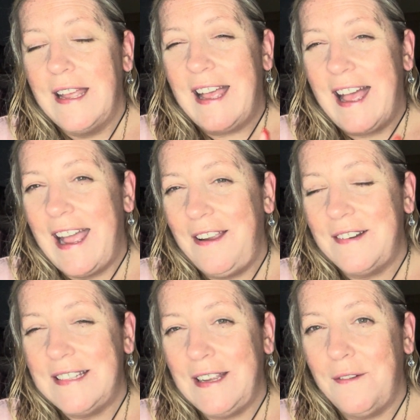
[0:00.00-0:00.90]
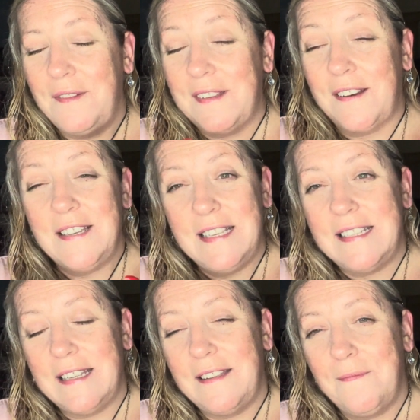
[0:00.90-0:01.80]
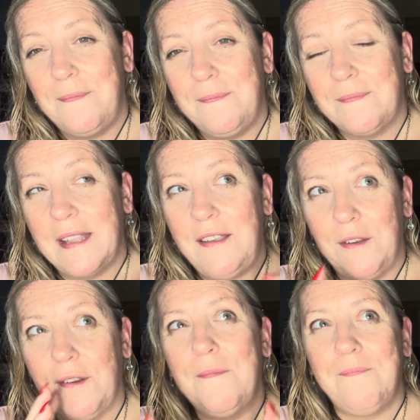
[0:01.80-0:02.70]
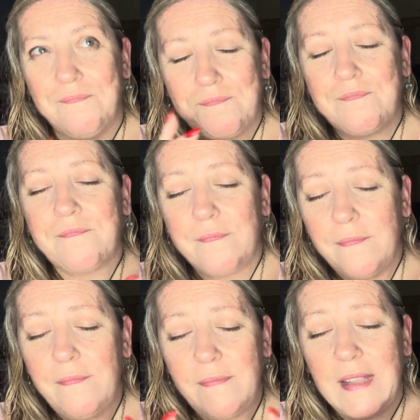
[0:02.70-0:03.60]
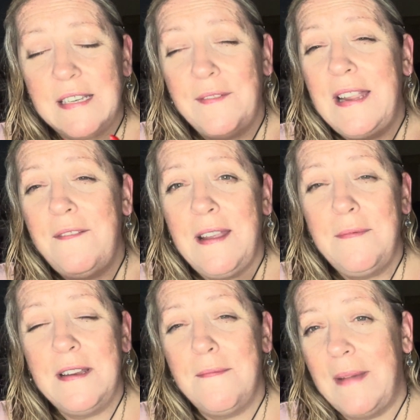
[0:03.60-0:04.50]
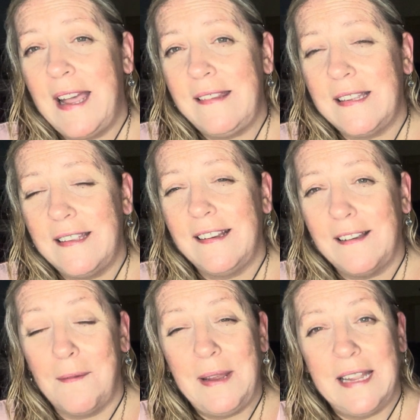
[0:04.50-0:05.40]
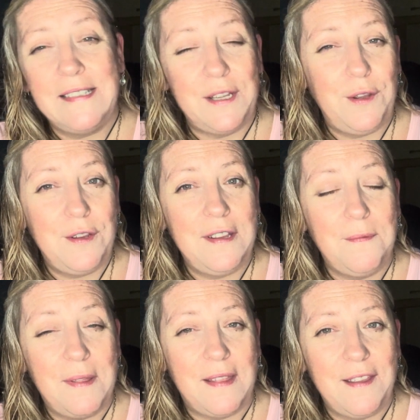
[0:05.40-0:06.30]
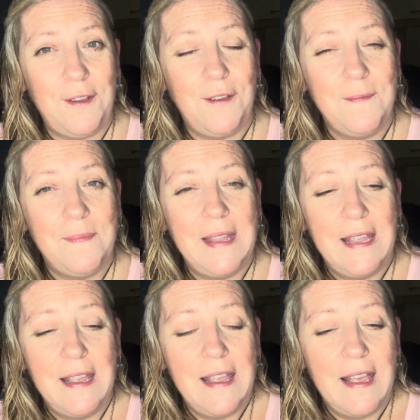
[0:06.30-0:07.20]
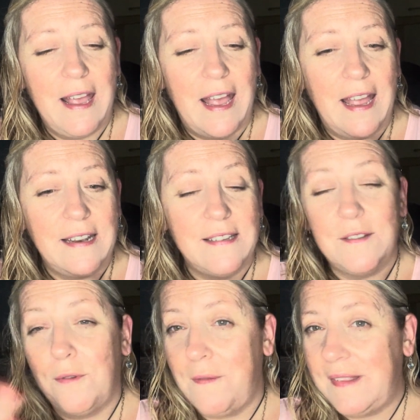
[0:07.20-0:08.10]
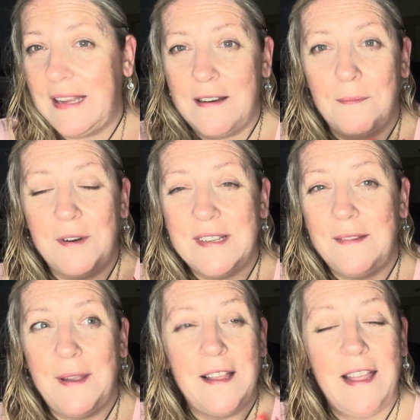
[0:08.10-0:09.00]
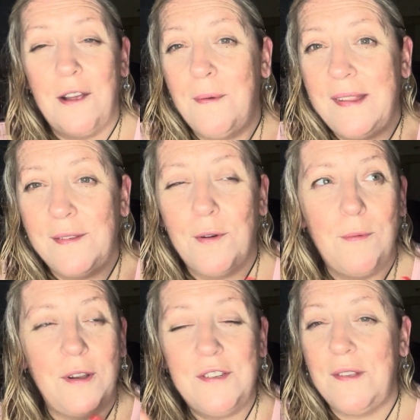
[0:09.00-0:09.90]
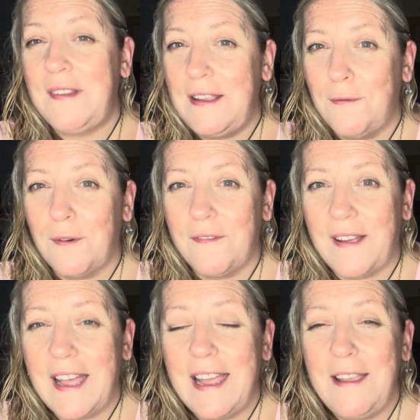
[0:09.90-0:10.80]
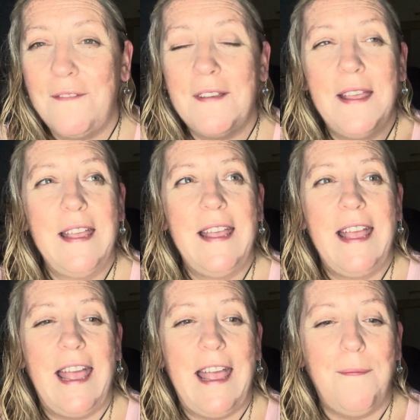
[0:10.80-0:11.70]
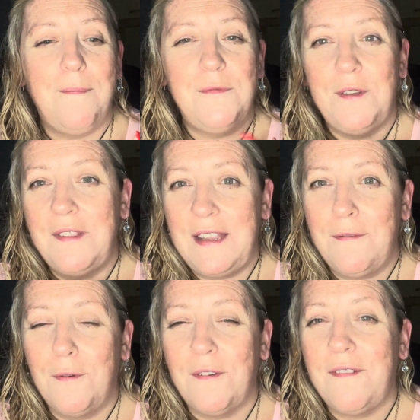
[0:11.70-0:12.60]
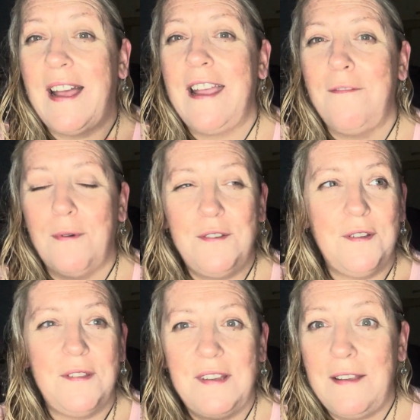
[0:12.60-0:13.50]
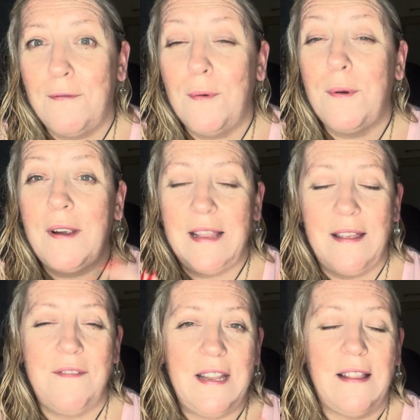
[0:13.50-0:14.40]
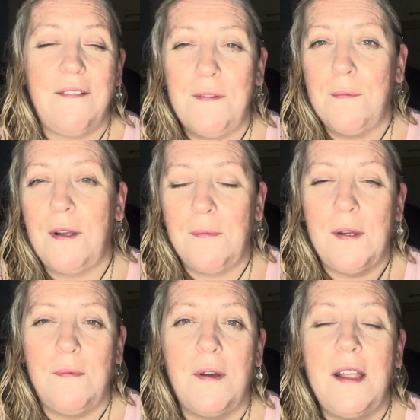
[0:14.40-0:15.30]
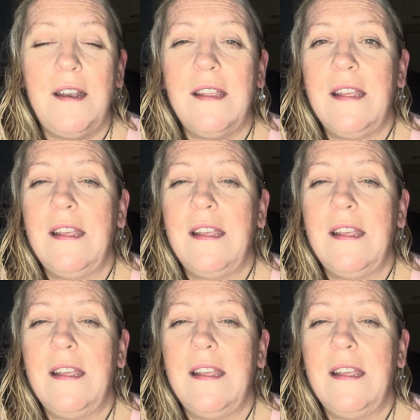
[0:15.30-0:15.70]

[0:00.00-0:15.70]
higher self starting to, your divine feminine and masculine coming into union within you. And obviously numbers as well. I always saw 1, 2, 3, 4, 5, 2, 3, 4, 5, 1, 2, 3, 4, 11, 11, 1, 1, 1.